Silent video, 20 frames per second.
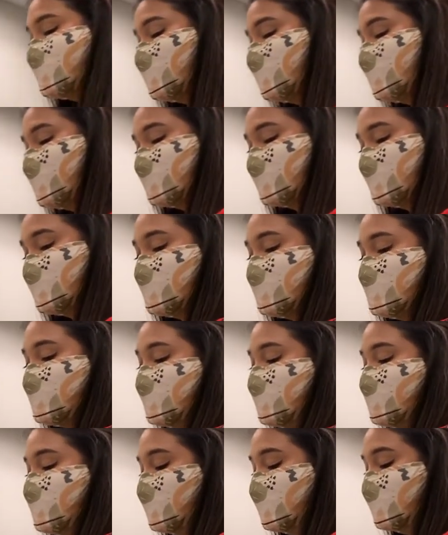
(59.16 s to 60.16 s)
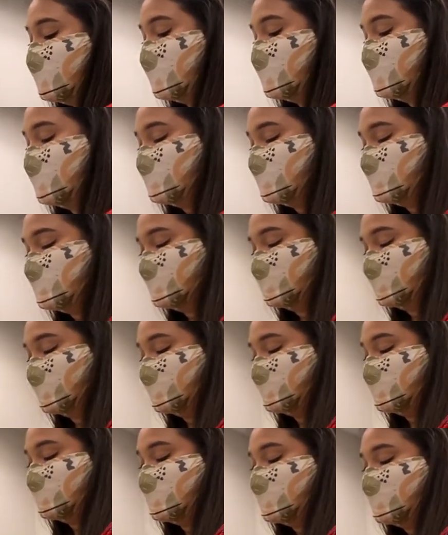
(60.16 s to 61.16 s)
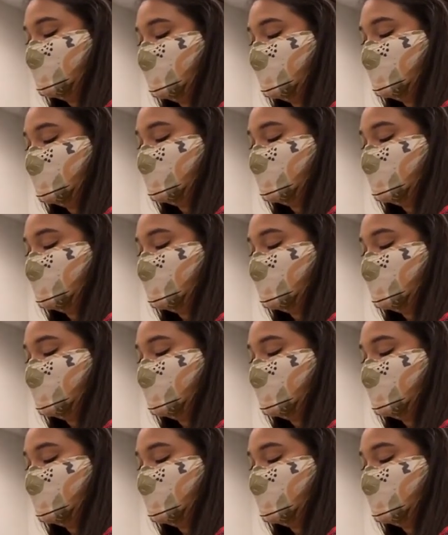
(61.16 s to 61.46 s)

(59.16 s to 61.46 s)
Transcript: we'll demonstrate what a zero would look like.